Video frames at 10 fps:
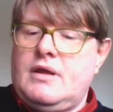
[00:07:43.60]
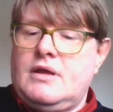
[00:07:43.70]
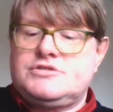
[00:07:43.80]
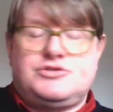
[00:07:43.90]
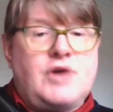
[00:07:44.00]

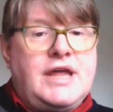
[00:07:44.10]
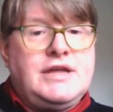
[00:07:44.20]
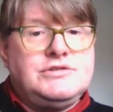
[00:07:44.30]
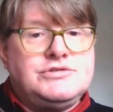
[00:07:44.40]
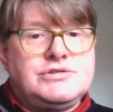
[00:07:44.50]

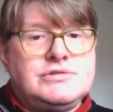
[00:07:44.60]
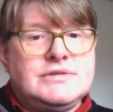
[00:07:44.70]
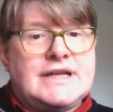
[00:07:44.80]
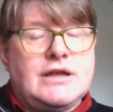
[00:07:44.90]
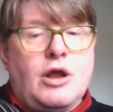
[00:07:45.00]
strange
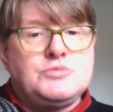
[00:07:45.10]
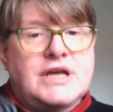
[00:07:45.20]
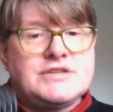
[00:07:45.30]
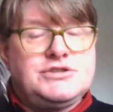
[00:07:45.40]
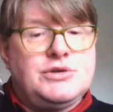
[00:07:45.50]
little
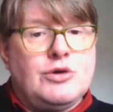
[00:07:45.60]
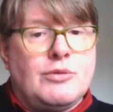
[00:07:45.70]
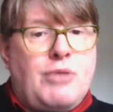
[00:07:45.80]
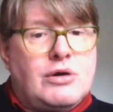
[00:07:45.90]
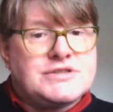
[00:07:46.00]
object to do an
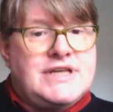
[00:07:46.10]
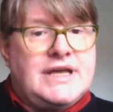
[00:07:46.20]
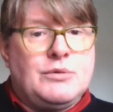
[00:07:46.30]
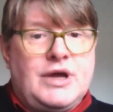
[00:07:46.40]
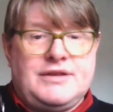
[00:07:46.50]

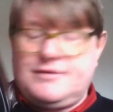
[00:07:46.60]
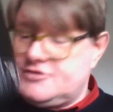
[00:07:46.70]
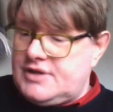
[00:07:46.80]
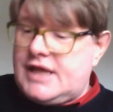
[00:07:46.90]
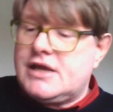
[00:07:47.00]
unboxing with.
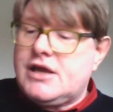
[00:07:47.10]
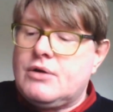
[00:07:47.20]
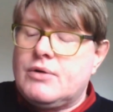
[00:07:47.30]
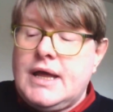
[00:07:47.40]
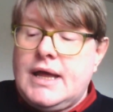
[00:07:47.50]
So there you
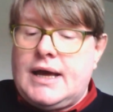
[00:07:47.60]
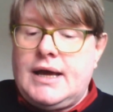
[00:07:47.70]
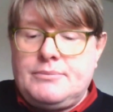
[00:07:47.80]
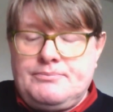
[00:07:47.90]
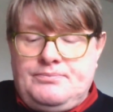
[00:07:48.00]
go.
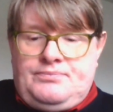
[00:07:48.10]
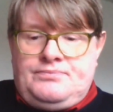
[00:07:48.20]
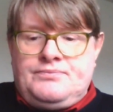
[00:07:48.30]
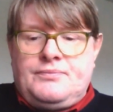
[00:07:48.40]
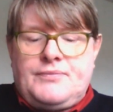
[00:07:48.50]

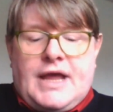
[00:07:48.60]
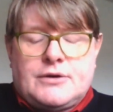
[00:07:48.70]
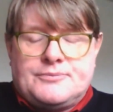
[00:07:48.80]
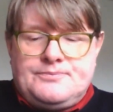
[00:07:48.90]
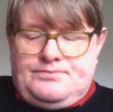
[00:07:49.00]

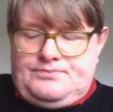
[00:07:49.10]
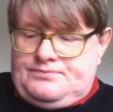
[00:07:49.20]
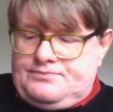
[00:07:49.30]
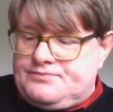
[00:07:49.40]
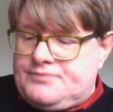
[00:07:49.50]
Now,
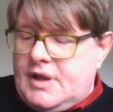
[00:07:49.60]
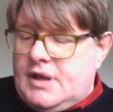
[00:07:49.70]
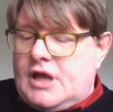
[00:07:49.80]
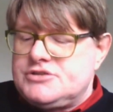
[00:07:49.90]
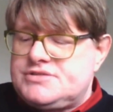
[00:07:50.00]

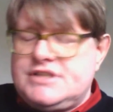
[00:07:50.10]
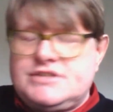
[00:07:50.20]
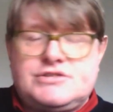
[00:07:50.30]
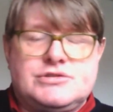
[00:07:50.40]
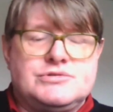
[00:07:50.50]
I just need
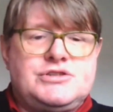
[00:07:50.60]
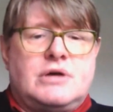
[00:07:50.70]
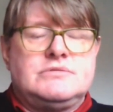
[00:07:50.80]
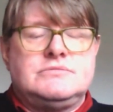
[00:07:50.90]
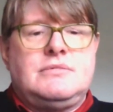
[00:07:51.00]
to touch
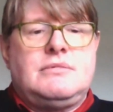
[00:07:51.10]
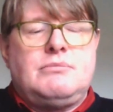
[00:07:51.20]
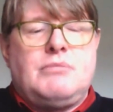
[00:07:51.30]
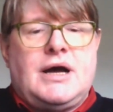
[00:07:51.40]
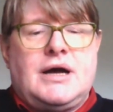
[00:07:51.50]
on
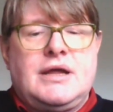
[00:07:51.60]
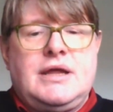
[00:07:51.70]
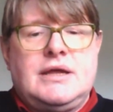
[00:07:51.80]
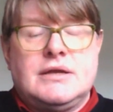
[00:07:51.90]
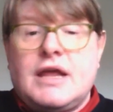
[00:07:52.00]

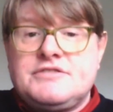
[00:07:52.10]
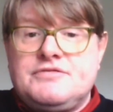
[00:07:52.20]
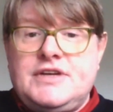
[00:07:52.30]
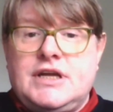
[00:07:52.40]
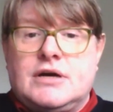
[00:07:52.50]
my last
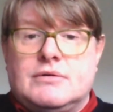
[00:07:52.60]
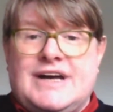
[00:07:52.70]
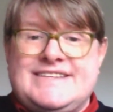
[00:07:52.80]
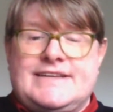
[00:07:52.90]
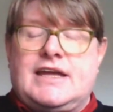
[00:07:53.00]
video,
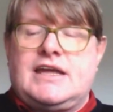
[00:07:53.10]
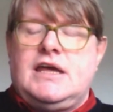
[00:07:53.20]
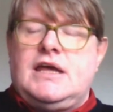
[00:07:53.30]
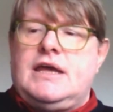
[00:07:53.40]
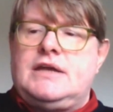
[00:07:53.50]
I think.
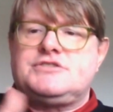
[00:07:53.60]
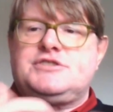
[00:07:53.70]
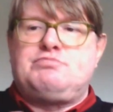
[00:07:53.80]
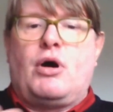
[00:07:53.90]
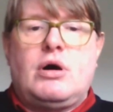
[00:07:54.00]
It has
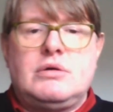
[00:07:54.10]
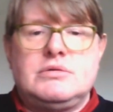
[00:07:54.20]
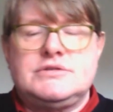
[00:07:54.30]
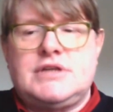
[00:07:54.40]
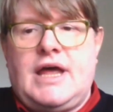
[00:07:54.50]

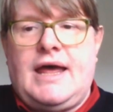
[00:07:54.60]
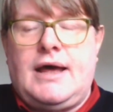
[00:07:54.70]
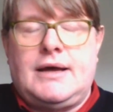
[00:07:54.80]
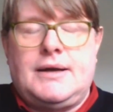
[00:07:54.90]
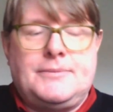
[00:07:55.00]
spawned
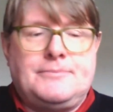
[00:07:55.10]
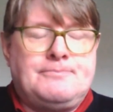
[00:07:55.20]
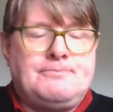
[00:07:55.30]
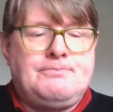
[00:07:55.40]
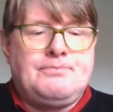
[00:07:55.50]

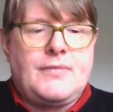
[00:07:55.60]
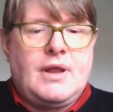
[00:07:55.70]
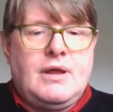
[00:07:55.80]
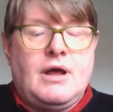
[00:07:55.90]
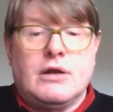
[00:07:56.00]

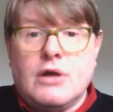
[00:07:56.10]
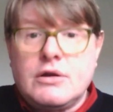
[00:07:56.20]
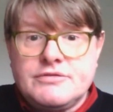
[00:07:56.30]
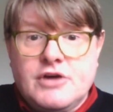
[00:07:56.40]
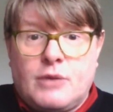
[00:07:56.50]
a lot
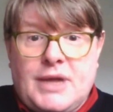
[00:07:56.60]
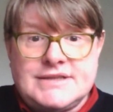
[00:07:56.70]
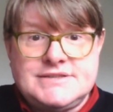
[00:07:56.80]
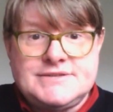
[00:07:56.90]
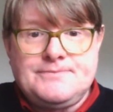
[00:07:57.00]
of
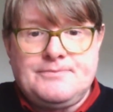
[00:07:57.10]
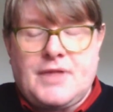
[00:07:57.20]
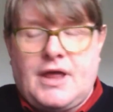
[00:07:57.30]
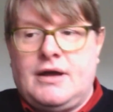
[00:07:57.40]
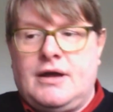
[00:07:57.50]
comment.
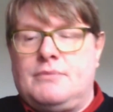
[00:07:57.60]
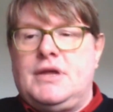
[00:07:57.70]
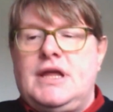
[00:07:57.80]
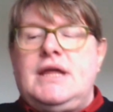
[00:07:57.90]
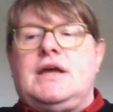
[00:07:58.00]

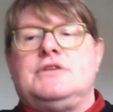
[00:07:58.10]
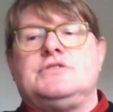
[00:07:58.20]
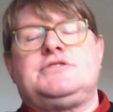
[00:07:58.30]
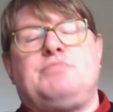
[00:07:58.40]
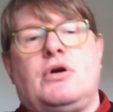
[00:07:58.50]
It
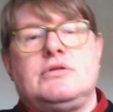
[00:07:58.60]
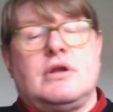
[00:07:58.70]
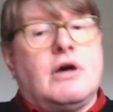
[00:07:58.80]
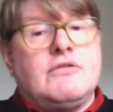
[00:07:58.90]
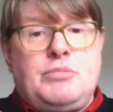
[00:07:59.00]
has spawned a
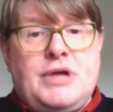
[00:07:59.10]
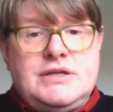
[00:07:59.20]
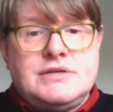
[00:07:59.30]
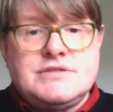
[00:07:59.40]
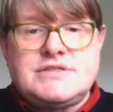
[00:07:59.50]
lot of
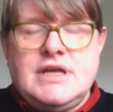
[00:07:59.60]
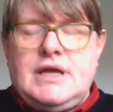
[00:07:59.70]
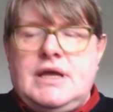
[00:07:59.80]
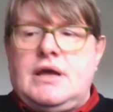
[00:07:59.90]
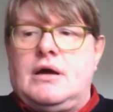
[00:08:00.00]
opinions.
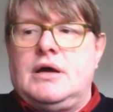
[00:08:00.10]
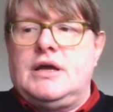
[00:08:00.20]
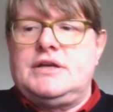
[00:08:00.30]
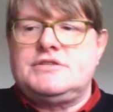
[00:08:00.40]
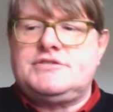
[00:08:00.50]

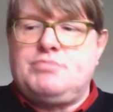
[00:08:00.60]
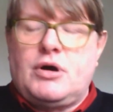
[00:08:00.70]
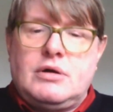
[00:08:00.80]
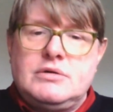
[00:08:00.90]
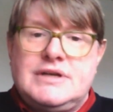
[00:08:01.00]
It has
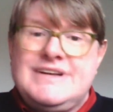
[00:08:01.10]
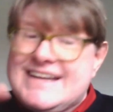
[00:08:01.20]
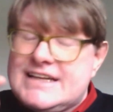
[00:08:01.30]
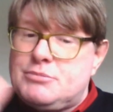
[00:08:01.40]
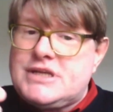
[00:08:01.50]
spawned
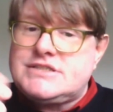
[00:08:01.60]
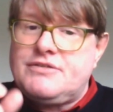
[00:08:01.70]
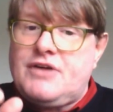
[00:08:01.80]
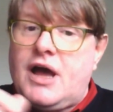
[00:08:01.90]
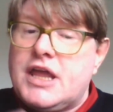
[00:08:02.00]
little bits of
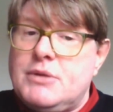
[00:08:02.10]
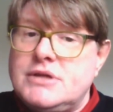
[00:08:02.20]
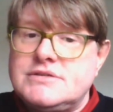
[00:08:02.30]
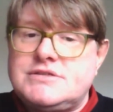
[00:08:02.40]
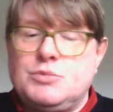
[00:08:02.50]

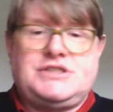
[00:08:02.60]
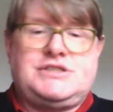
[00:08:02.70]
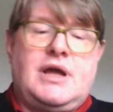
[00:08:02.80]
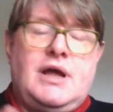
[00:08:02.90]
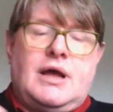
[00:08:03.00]
argument,
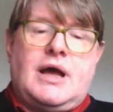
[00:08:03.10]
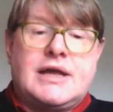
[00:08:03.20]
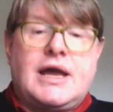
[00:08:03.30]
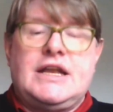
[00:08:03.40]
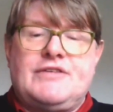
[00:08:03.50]
which I
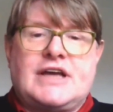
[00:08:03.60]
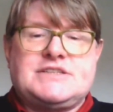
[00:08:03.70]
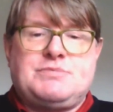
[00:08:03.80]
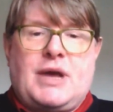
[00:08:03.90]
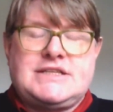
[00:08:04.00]
kind of
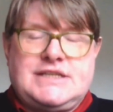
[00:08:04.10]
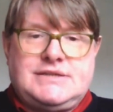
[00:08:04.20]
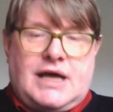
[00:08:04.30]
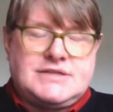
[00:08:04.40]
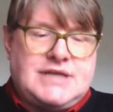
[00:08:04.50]
expected that to